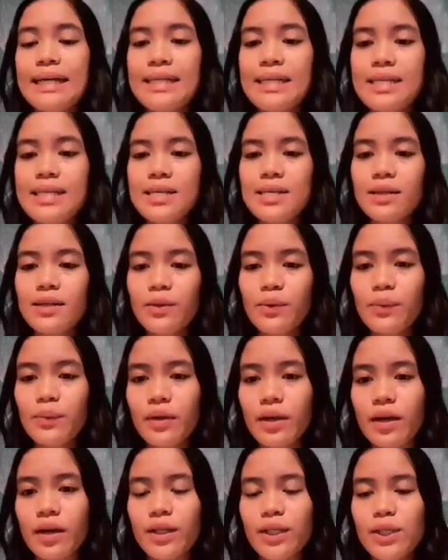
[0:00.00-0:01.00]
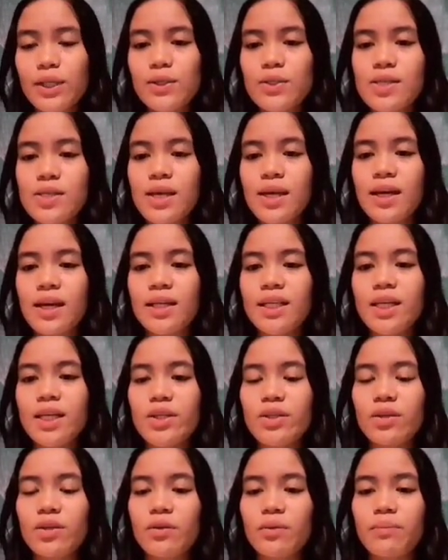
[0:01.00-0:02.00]
Here we are using
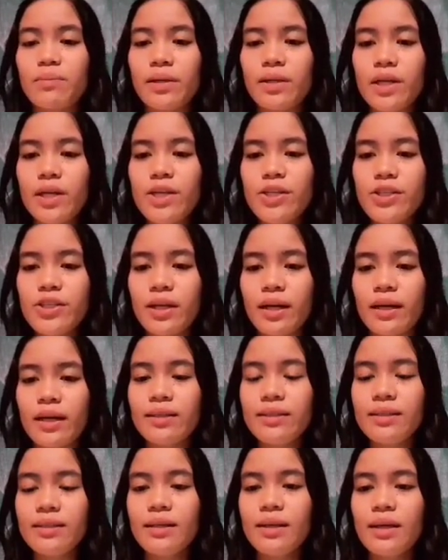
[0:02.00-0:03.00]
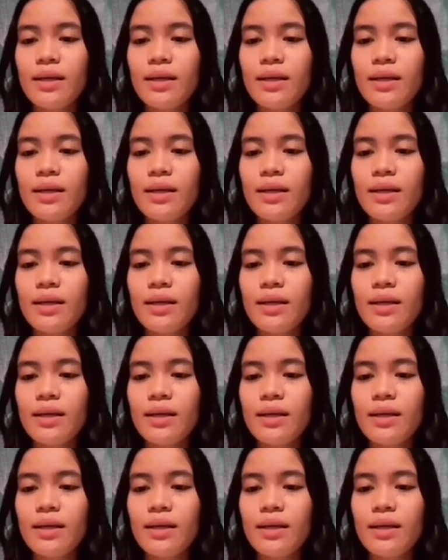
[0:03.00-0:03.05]
addition operation,